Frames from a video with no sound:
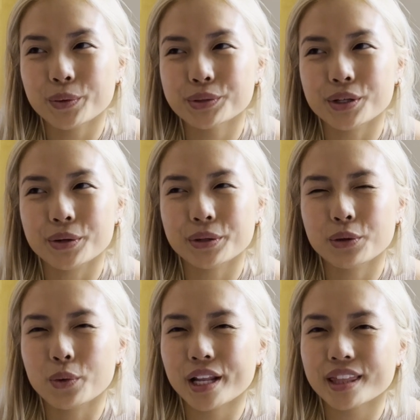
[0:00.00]
so you
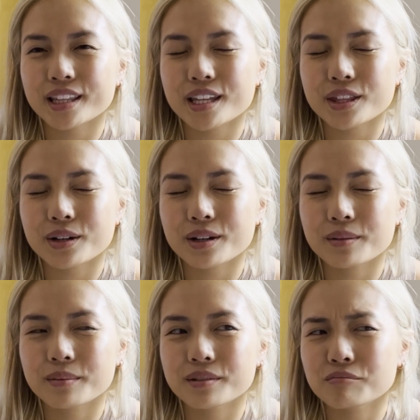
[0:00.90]
wouldn't think that they're
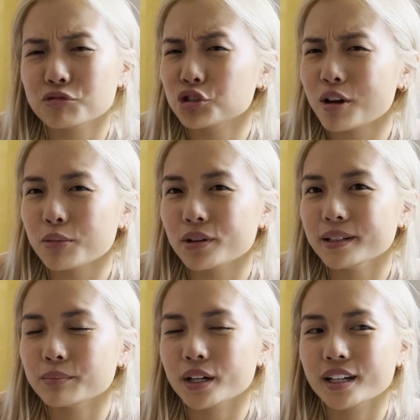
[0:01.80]
summery,
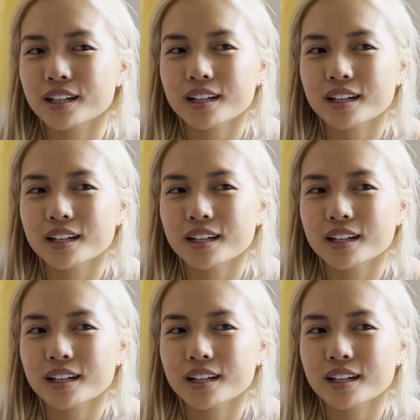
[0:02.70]
but